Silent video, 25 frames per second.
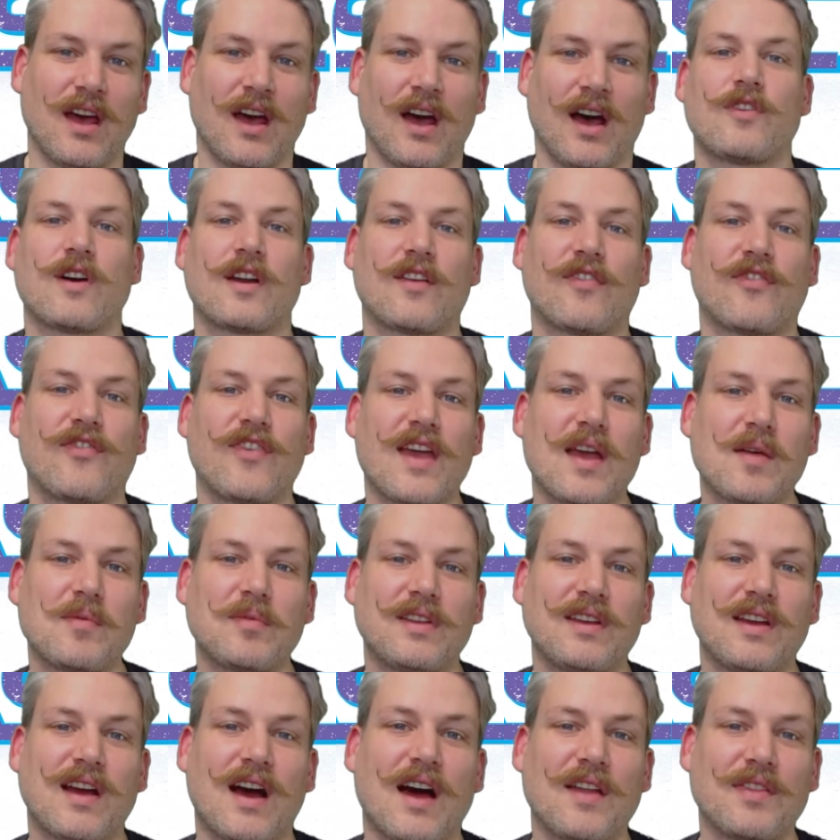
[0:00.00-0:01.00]
We've got a
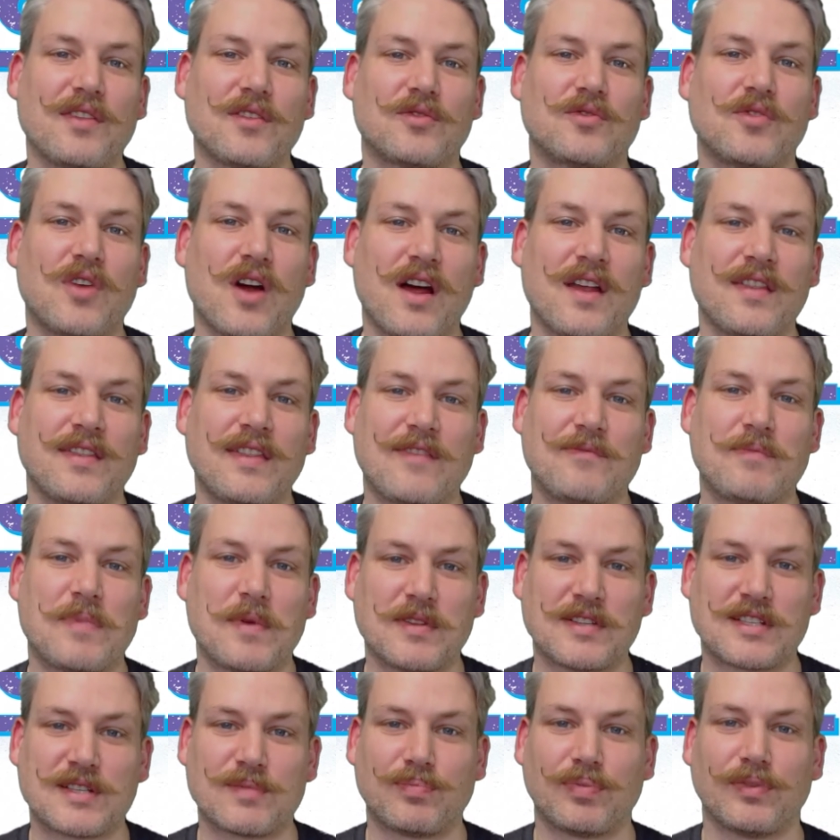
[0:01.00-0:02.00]
family on the run. They've
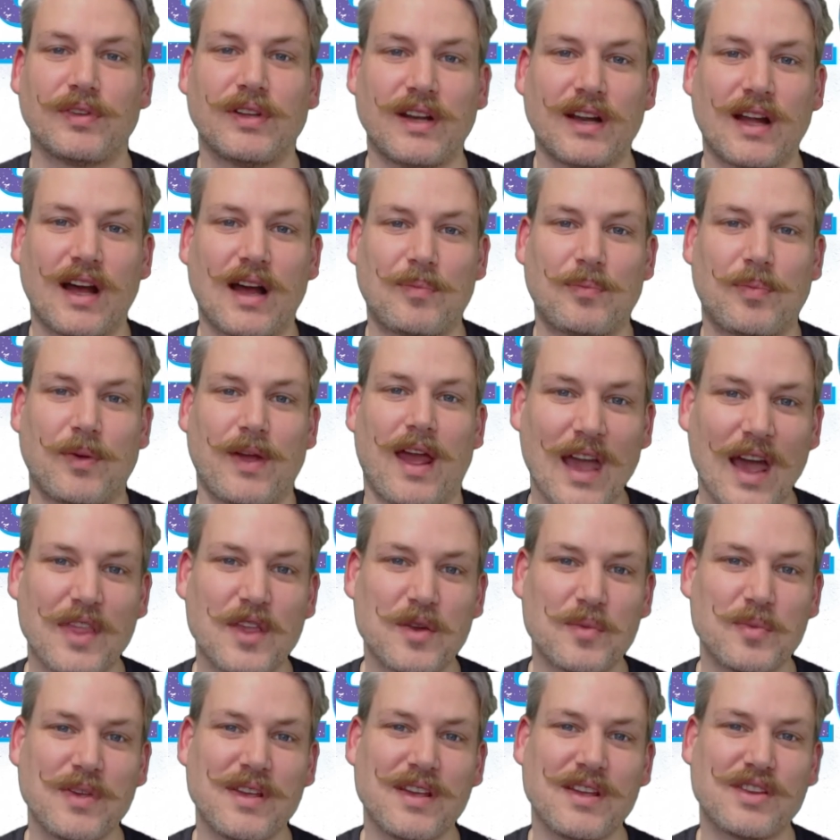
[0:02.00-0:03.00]
been split up,
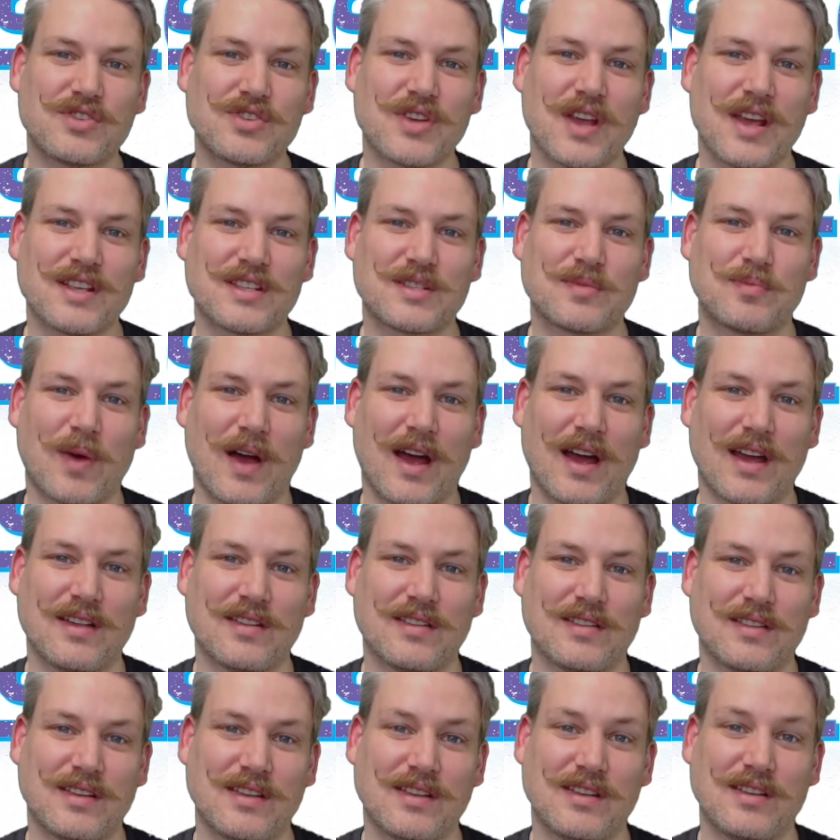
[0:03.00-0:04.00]
and they're being chased
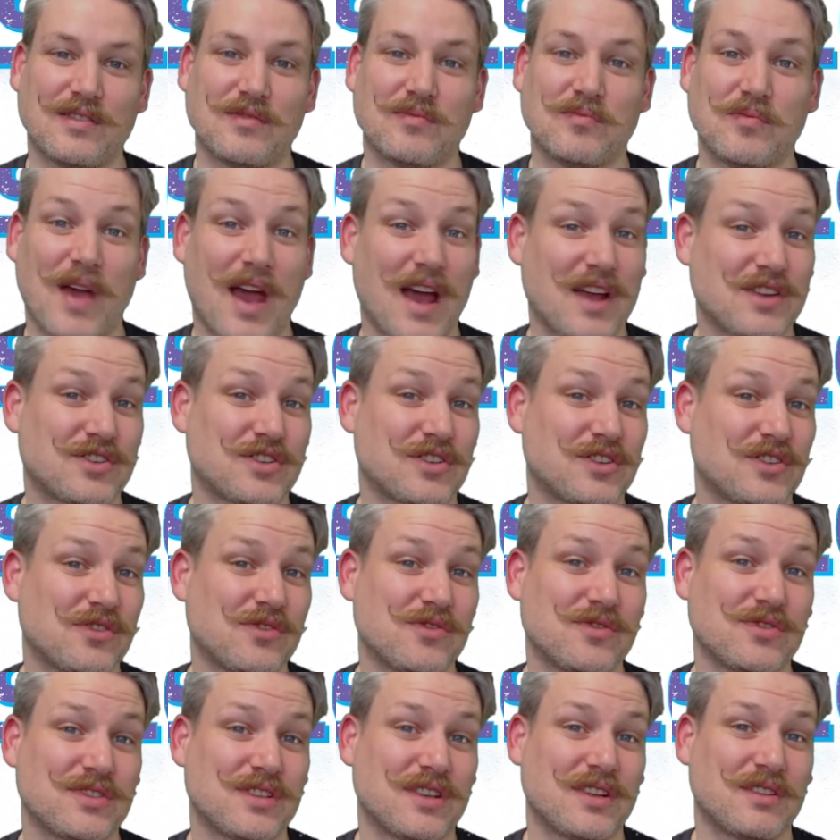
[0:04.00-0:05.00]
by the
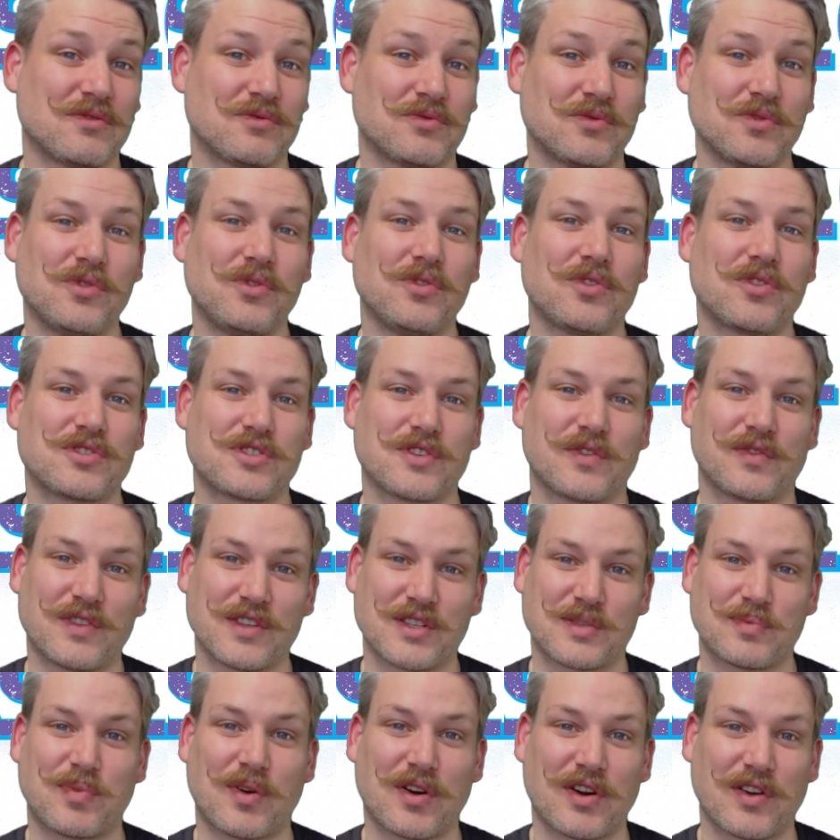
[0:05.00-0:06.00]
magic-using rulers of
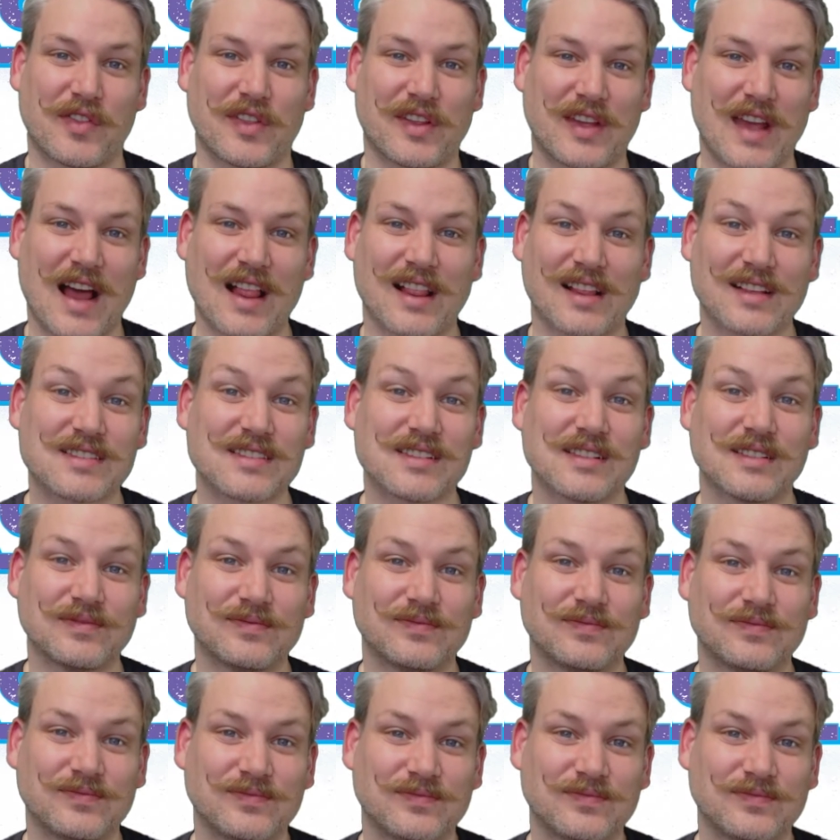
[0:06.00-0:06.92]
this part of the galaxy.